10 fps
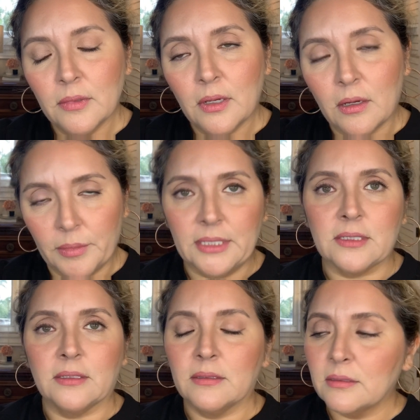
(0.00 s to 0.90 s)

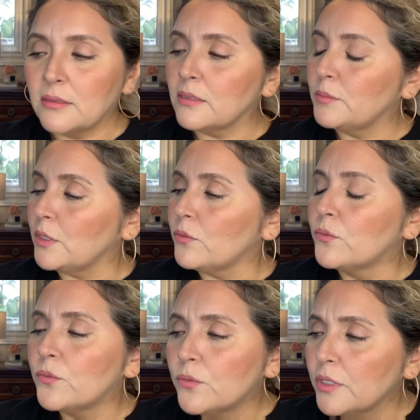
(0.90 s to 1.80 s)
amazing. This has
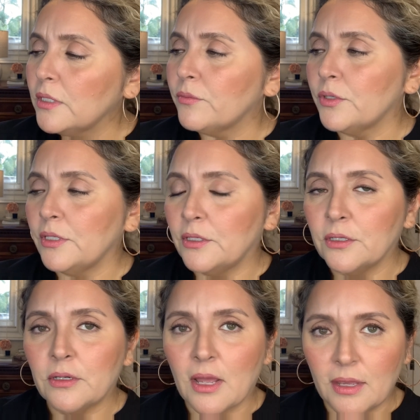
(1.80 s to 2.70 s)
been really, really
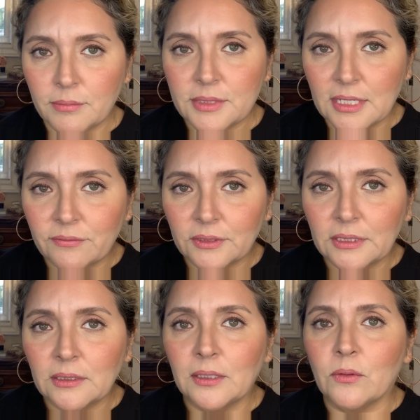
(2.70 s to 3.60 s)
good. I'm
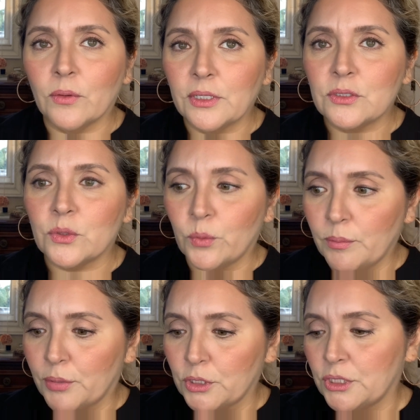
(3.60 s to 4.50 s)
definitely going to
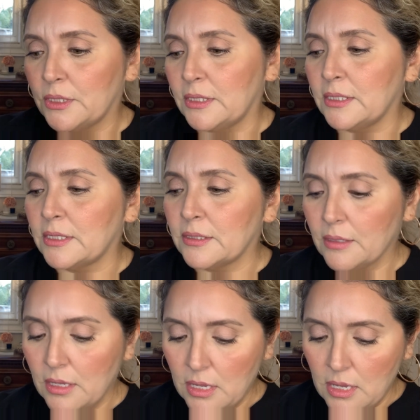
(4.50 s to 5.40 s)
repurchase this.
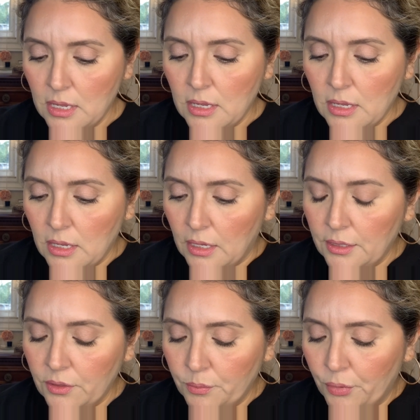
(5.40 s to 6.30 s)

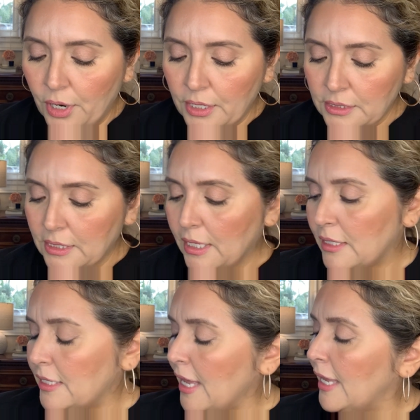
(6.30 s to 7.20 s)
Another product
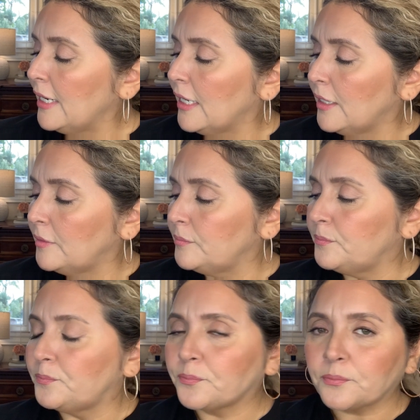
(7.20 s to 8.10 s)
that
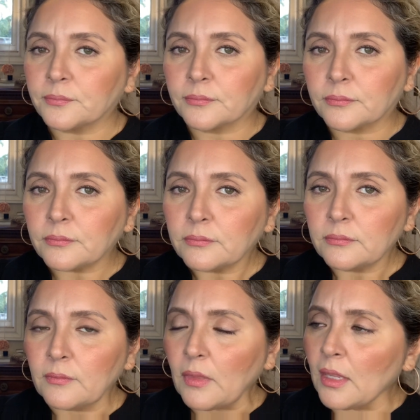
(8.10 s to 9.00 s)

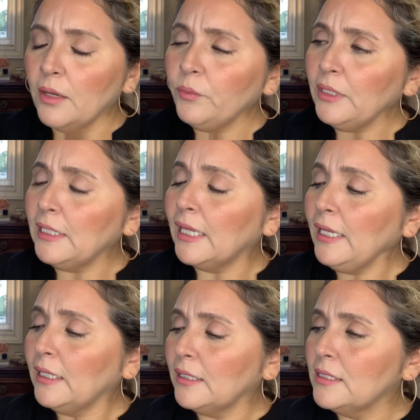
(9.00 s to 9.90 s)
I really
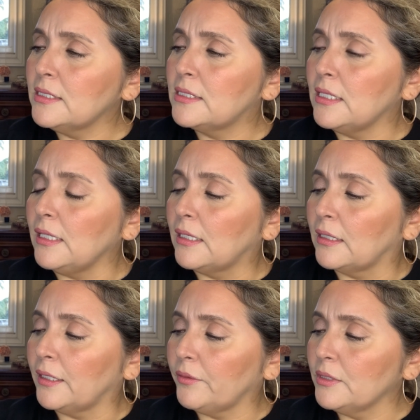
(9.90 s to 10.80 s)
like is the
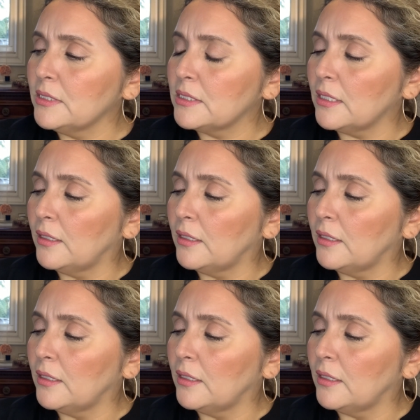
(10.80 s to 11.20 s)
Clarins